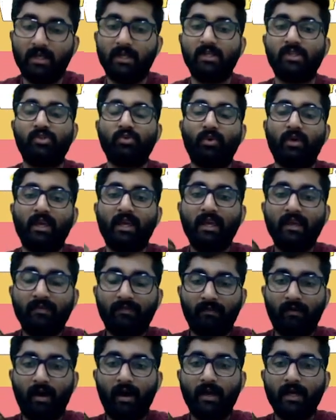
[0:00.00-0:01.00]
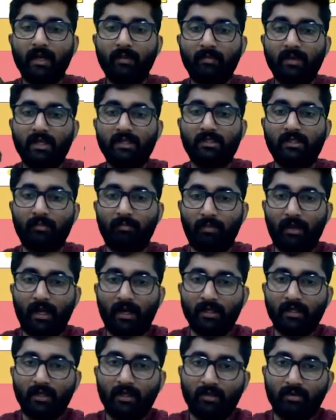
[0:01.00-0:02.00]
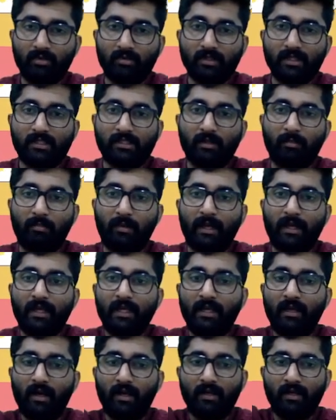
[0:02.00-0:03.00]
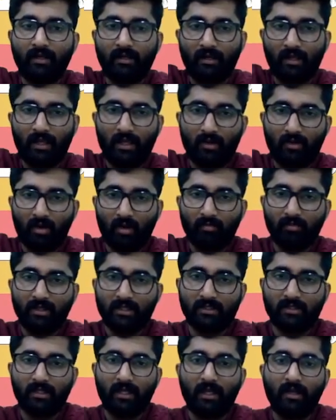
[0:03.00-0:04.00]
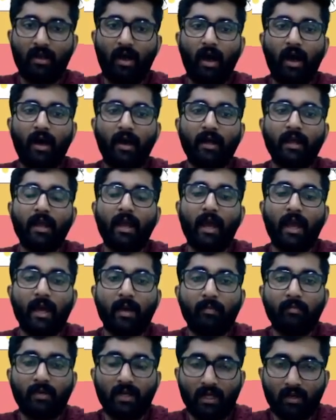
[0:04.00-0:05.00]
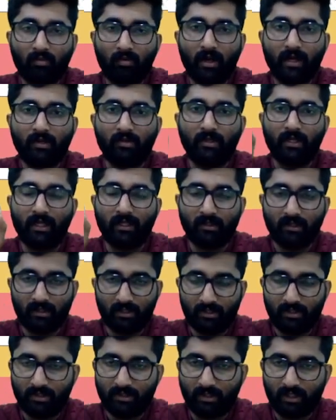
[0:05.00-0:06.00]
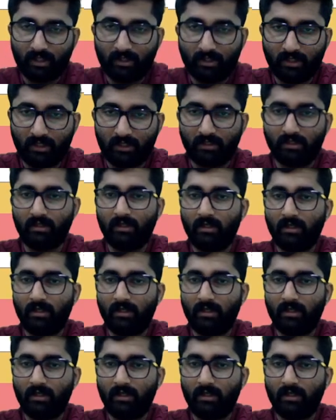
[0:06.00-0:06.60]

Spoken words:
So if I am a supplier who is supplying under e-commerce, then I am required to take the registration.